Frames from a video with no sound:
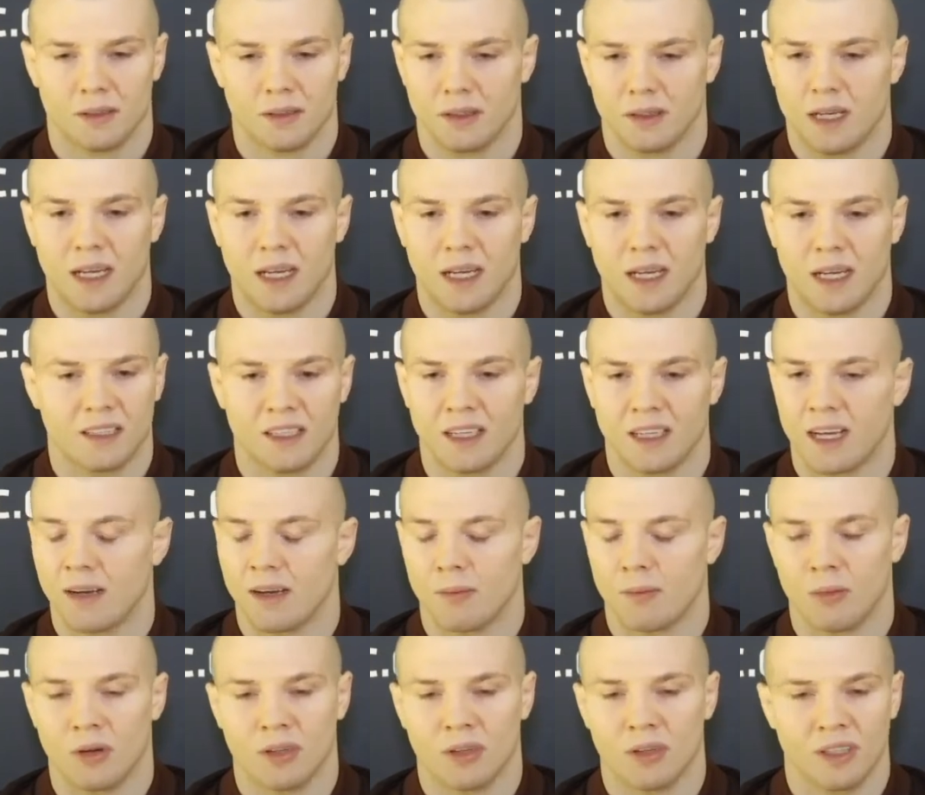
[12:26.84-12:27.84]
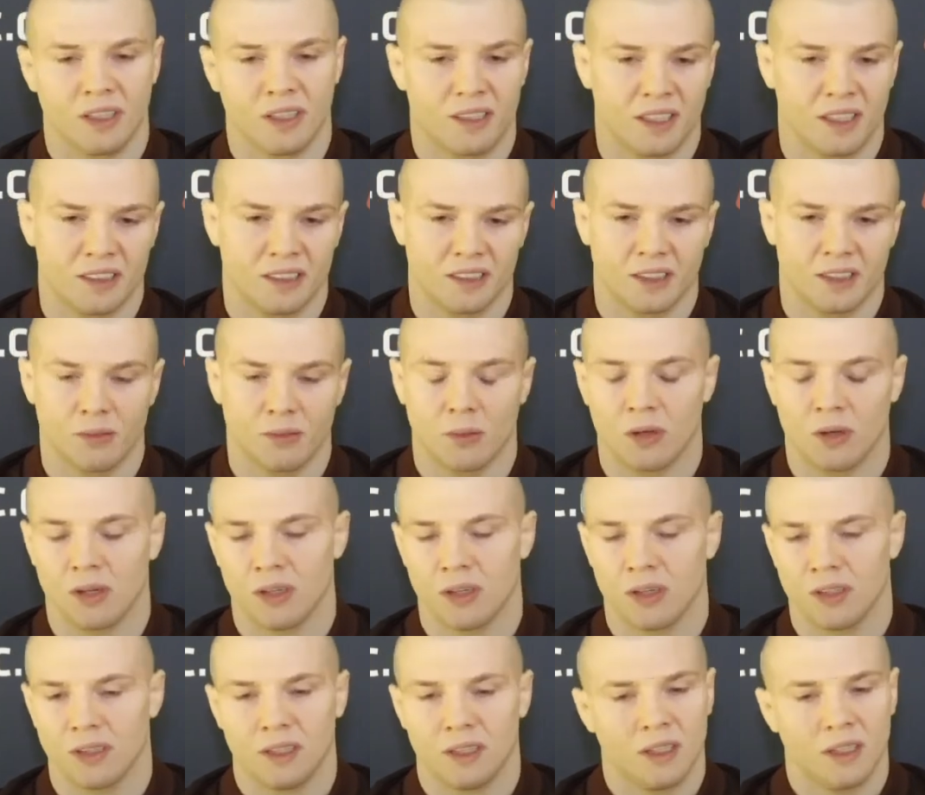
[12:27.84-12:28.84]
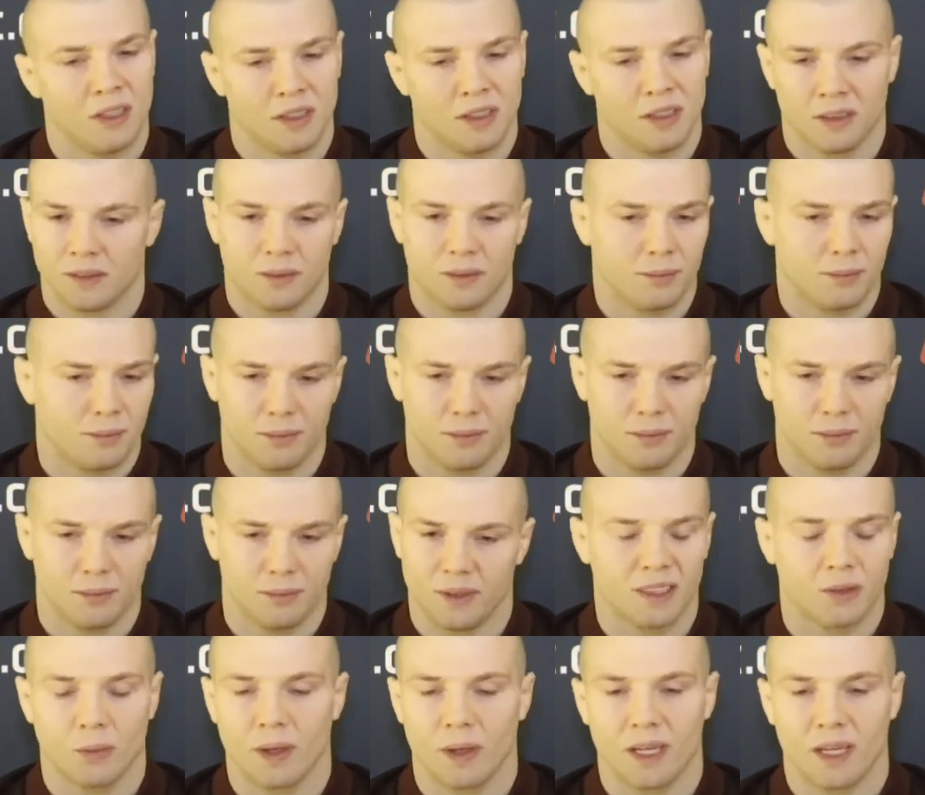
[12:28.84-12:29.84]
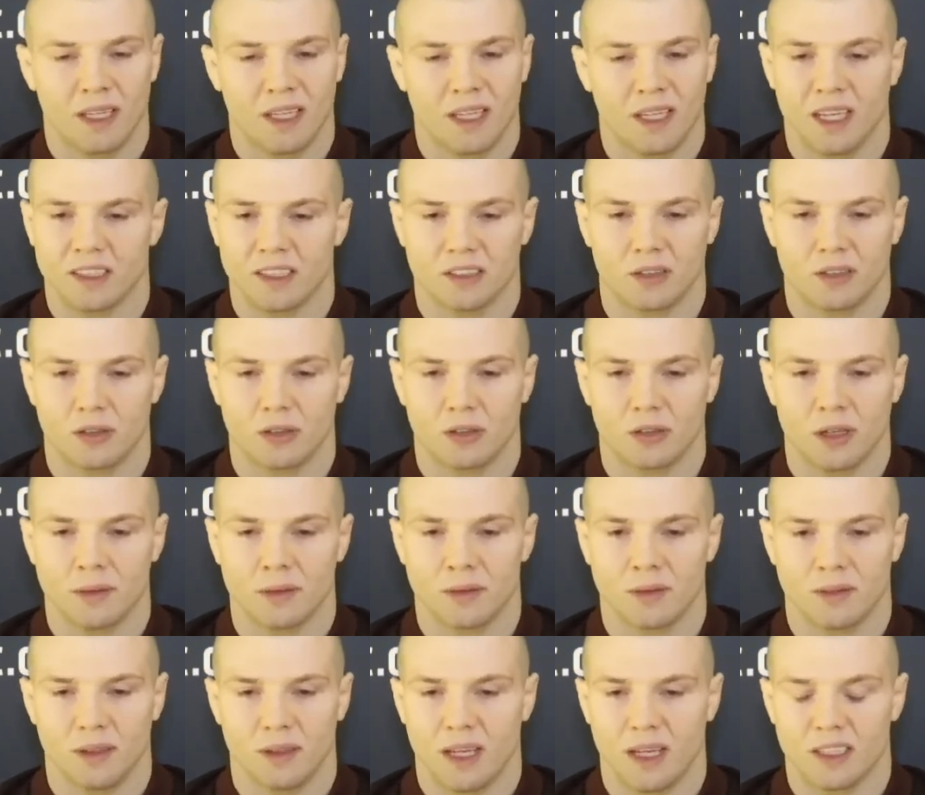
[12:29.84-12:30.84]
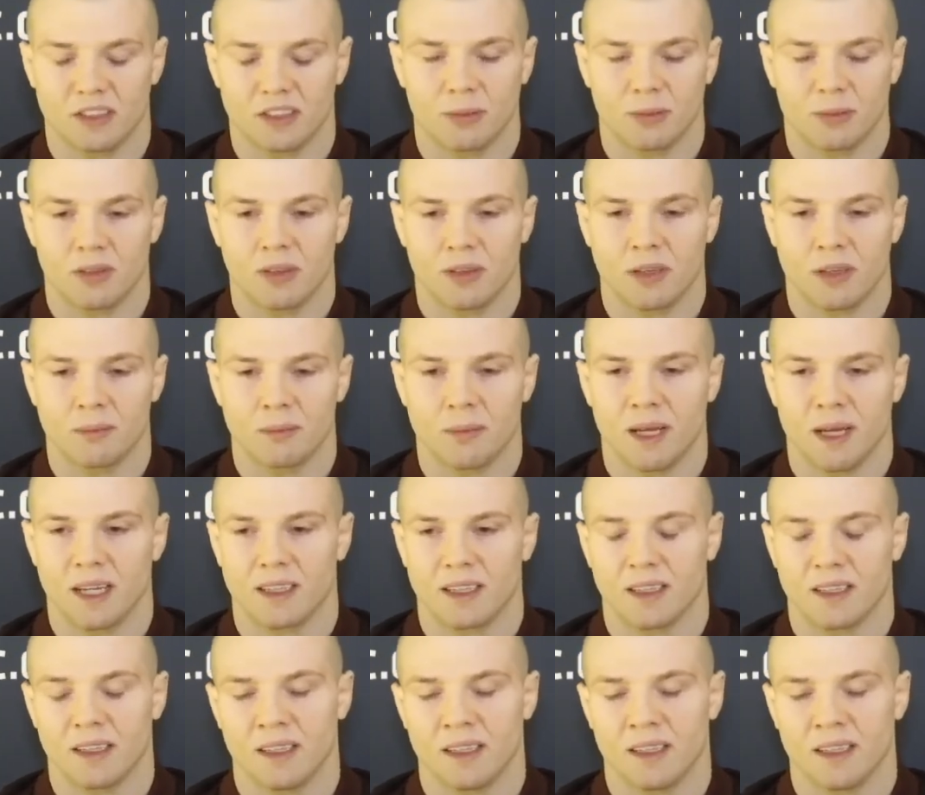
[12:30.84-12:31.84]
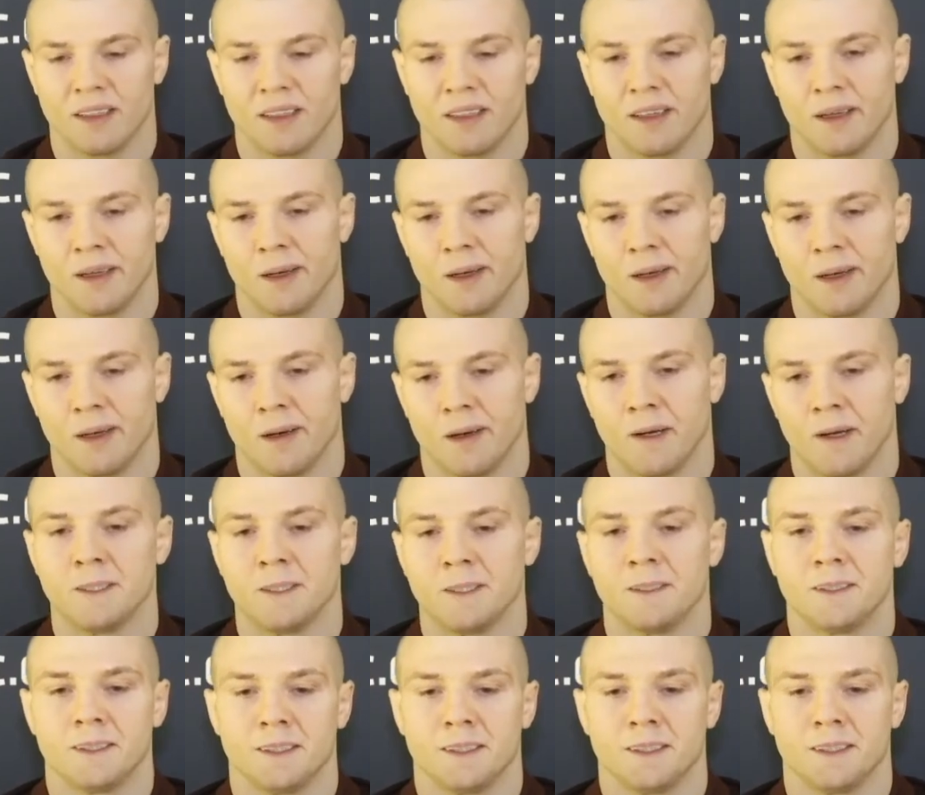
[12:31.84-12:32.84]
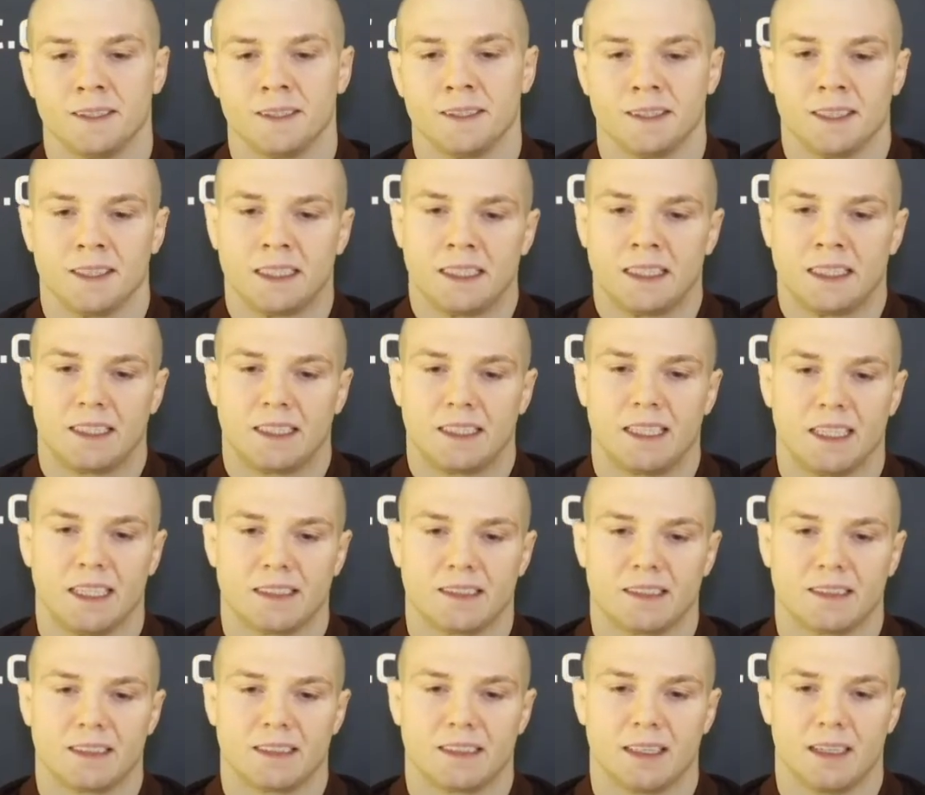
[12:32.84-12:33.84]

I think I won. He thinks he won. Either way, he has to be run back, and that's